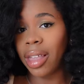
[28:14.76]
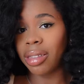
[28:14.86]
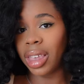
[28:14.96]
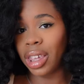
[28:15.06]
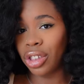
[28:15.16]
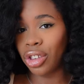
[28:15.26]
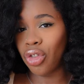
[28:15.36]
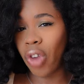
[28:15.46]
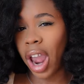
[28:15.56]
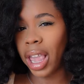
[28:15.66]
These
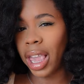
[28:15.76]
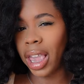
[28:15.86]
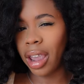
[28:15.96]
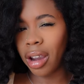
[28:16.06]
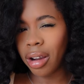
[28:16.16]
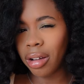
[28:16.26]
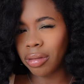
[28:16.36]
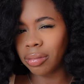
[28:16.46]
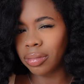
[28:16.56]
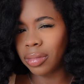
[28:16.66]
two right here
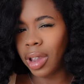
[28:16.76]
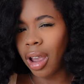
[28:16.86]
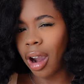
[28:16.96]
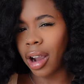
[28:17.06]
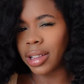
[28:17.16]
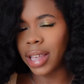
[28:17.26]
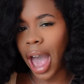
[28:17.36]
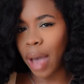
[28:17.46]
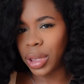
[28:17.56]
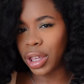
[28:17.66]
are
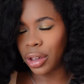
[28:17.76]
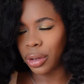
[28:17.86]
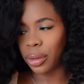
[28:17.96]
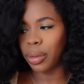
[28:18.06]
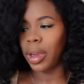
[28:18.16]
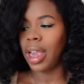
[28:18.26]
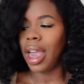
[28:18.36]
top two.